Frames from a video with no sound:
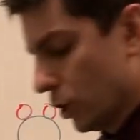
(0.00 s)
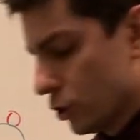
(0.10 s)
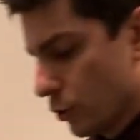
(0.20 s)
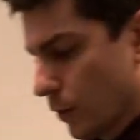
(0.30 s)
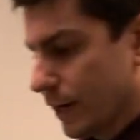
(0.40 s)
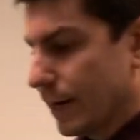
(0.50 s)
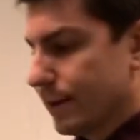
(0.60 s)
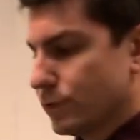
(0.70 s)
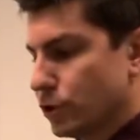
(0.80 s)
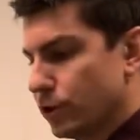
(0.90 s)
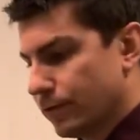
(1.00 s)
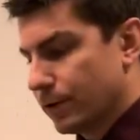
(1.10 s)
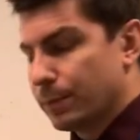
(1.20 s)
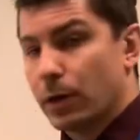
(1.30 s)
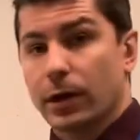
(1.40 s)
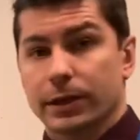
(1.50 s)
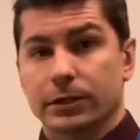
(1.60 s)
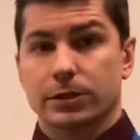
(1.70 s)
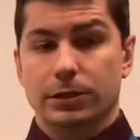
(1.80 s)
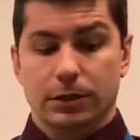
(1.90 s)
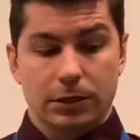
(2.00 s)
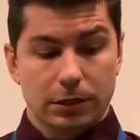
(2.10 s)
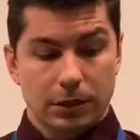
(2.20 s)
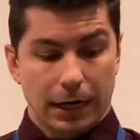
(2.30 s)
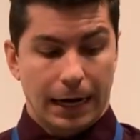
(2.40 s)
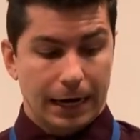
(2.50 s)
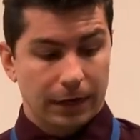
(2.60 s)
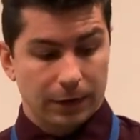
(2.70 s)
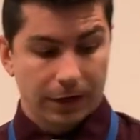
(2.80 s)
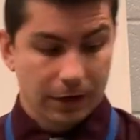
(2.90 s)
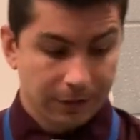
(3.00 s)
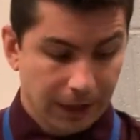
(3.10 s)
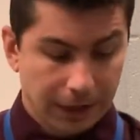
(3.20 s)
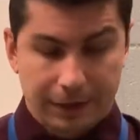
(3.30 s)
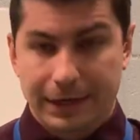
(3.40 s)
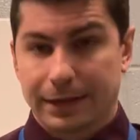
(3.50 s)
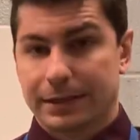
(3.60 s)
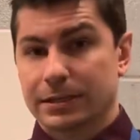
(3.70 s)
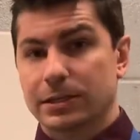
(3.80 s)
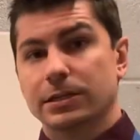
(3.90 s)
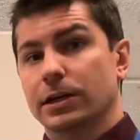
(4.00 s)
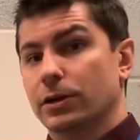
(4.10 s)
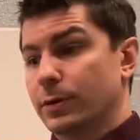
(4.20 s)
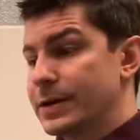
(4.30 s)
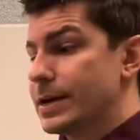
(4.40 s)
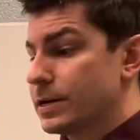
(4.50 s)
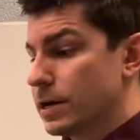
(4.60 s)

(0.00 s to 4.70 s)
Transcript: so we're going to have two different bonds going over here. Now this is going to create